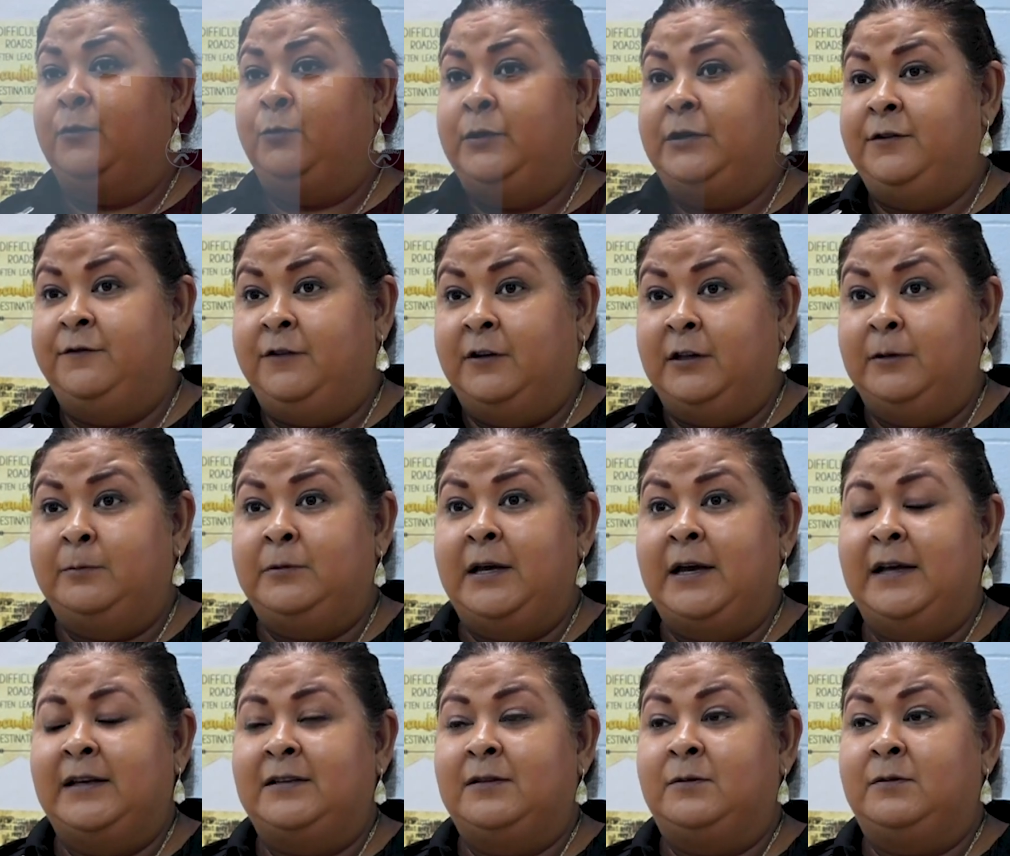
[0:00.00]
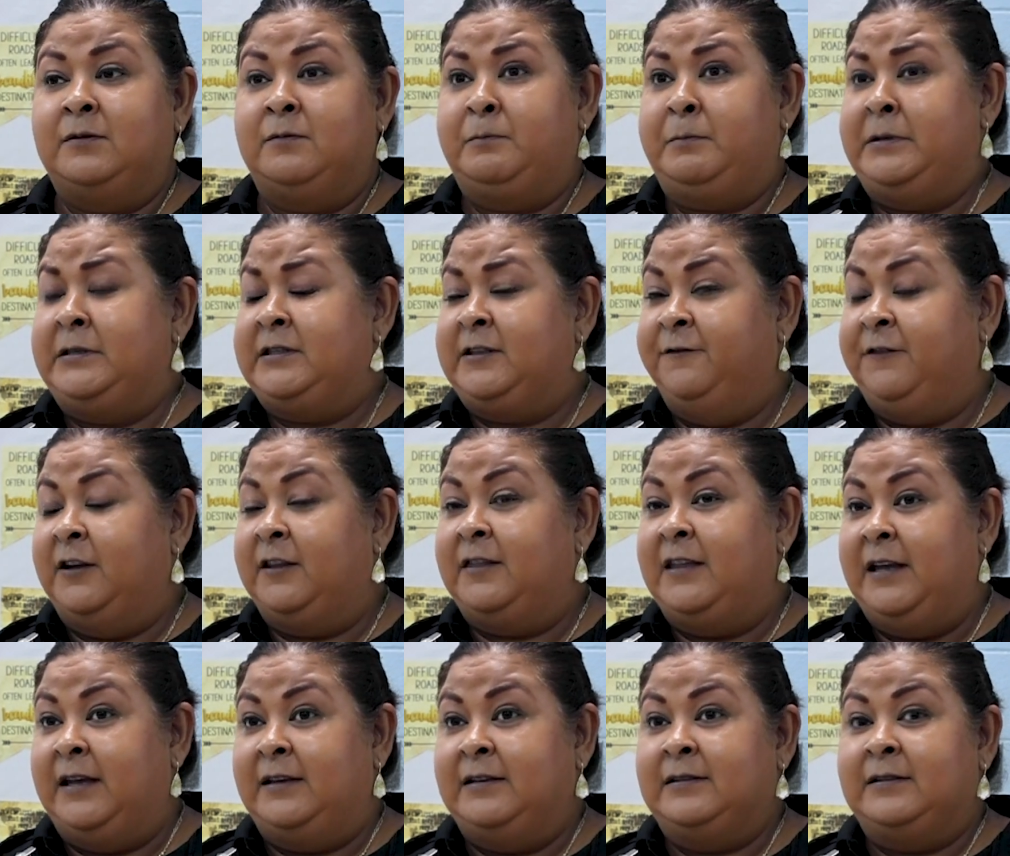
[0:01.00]
that we developed has specific
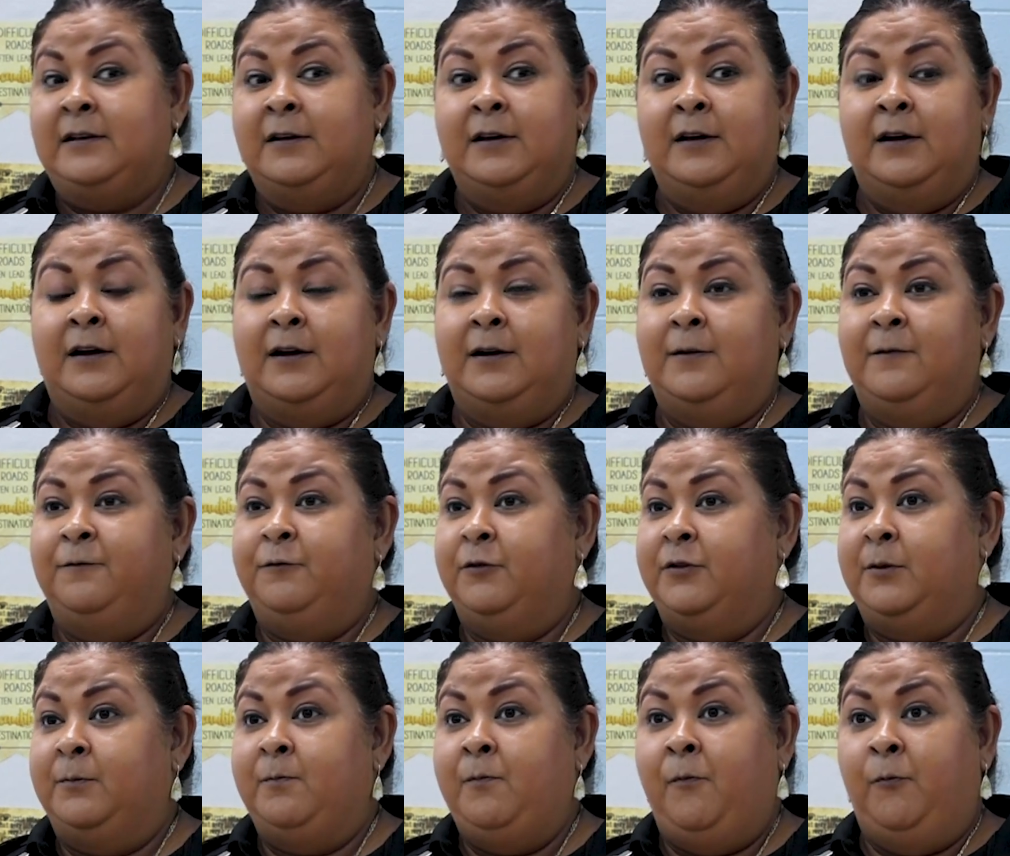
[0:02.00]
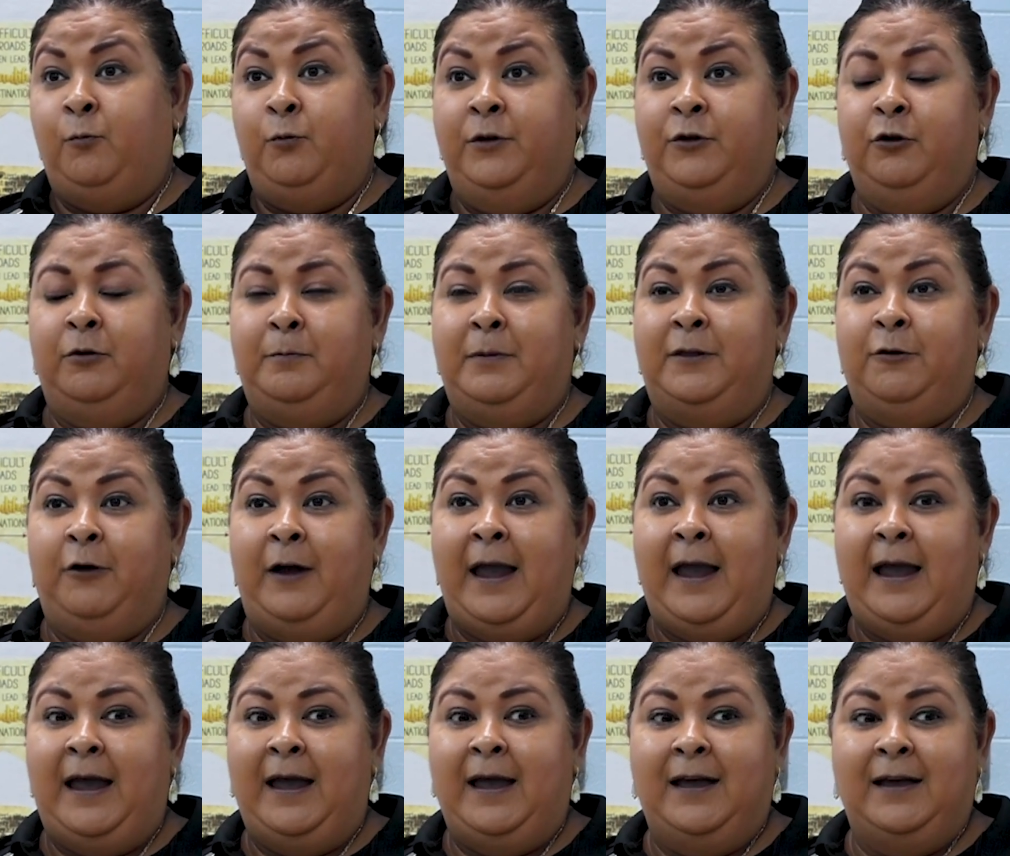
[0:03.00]
things um, for them, whether it be their
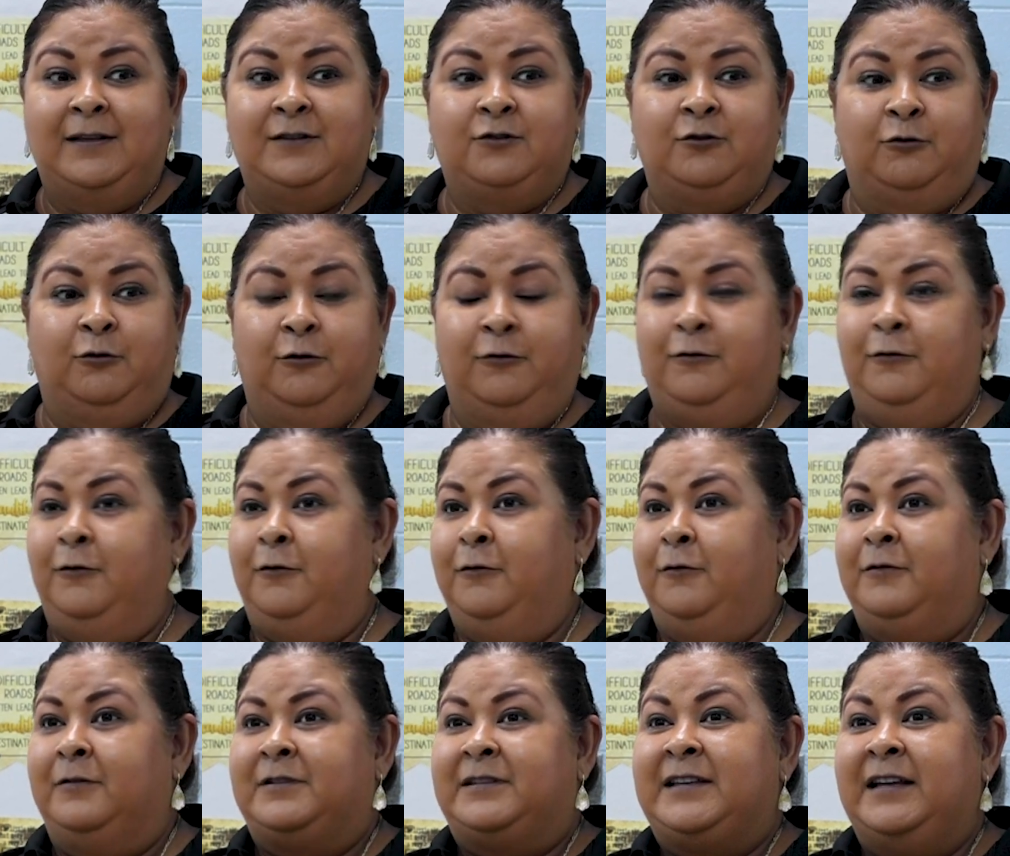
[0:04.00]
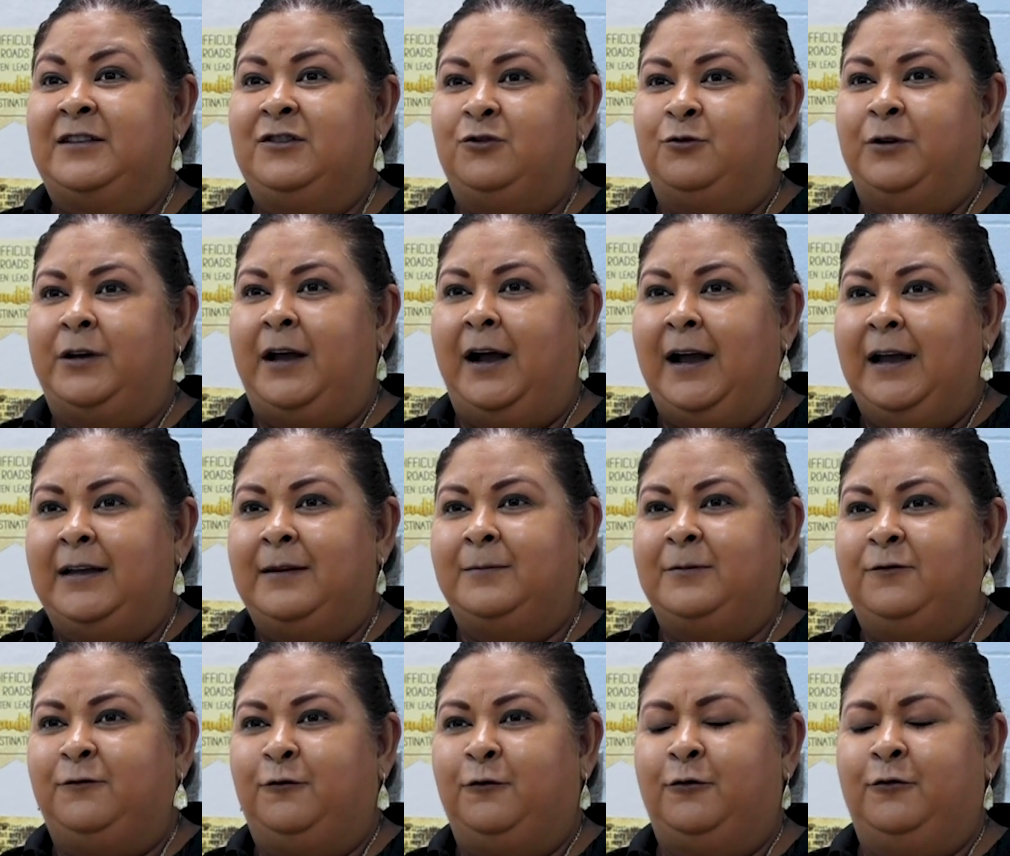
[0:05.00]
hands or their sensory
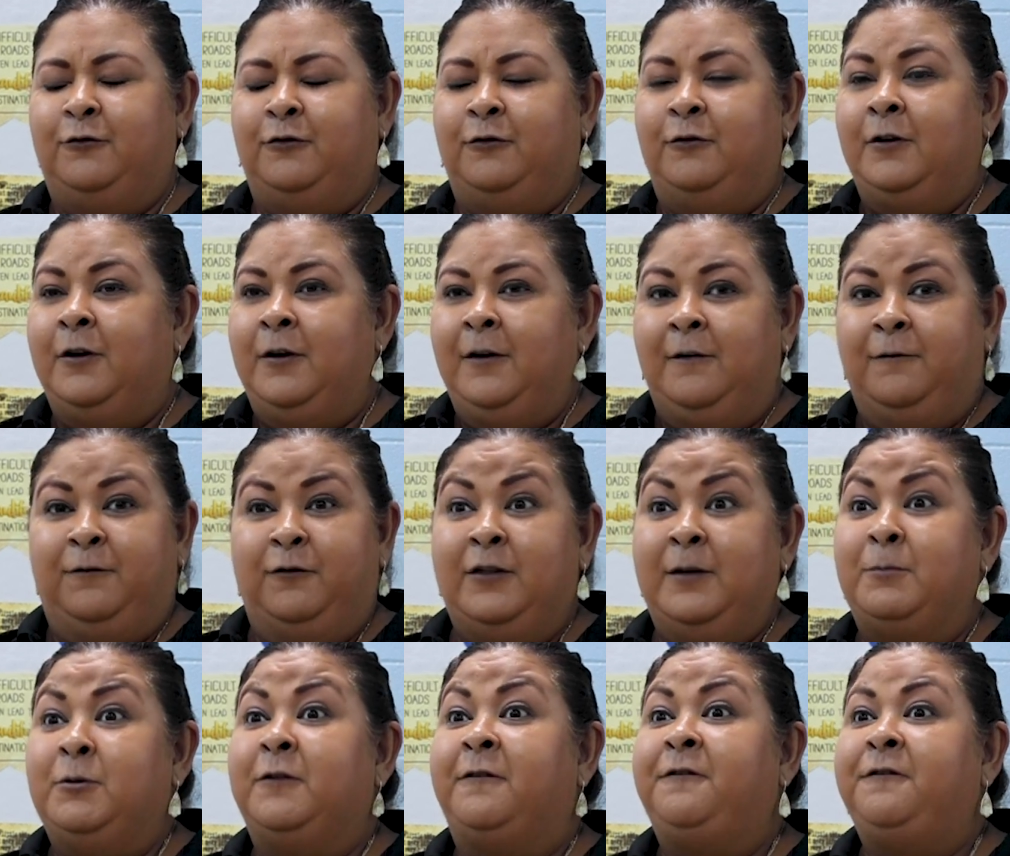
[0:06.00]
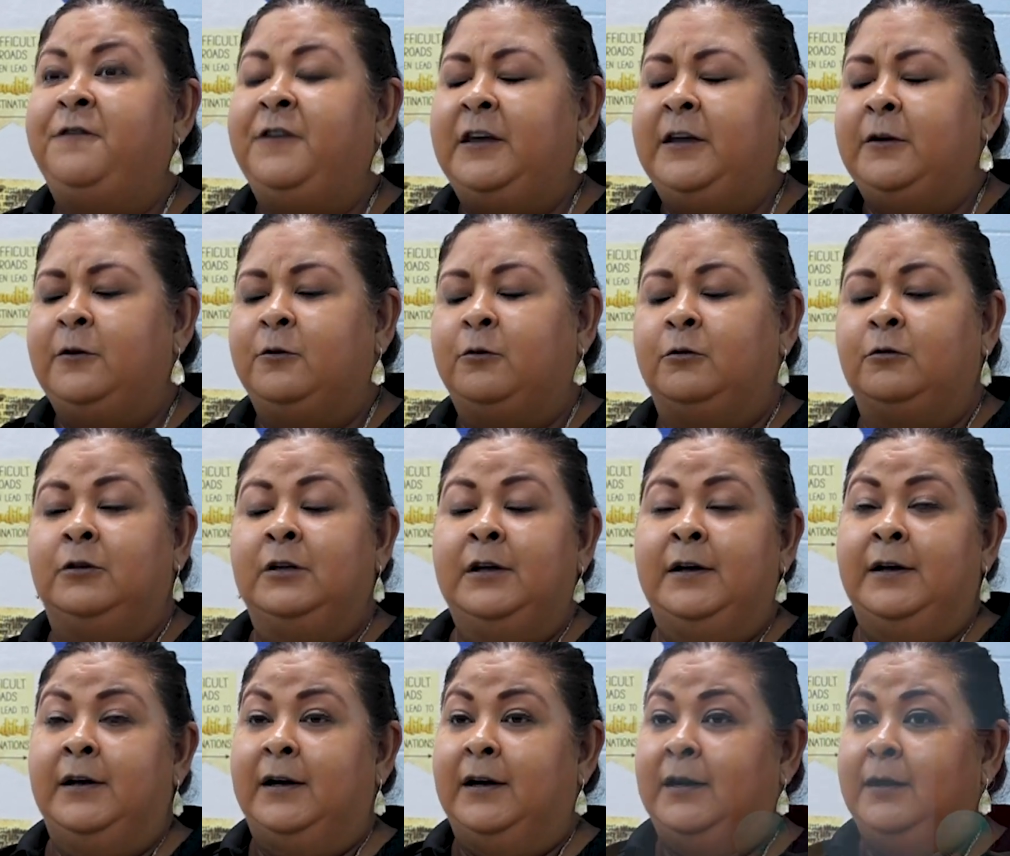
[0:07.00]
items for, their, for them to feel.
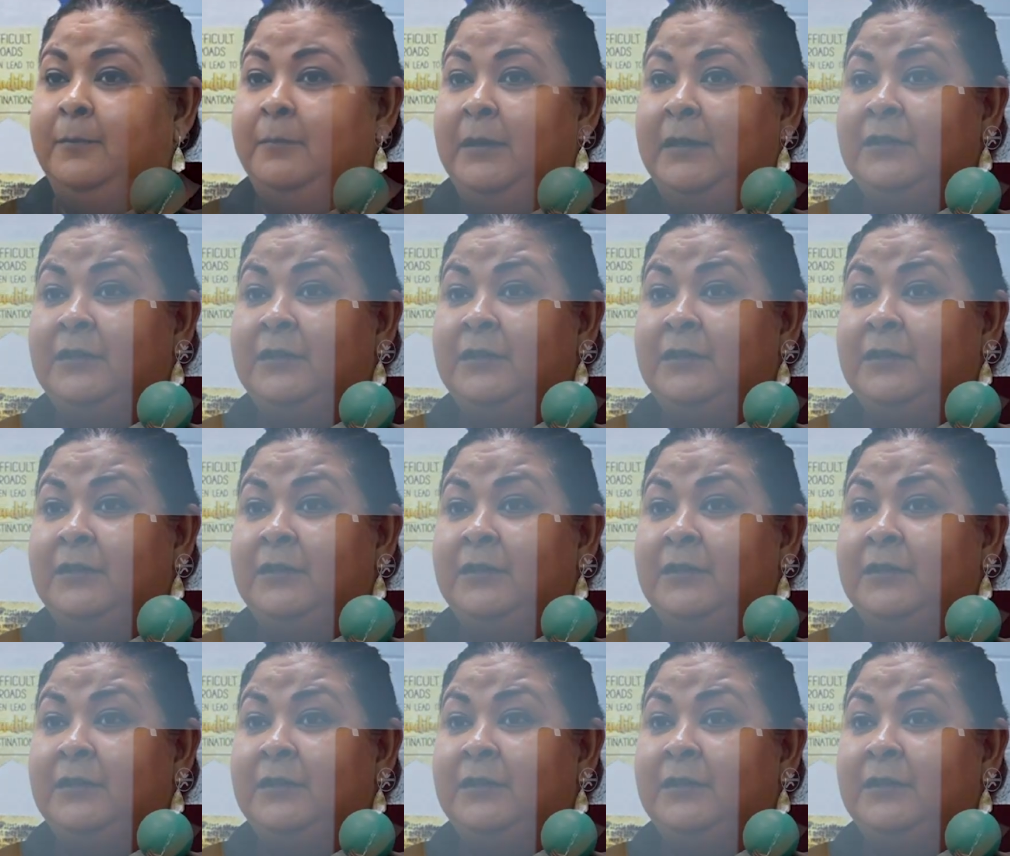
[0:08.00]
Um,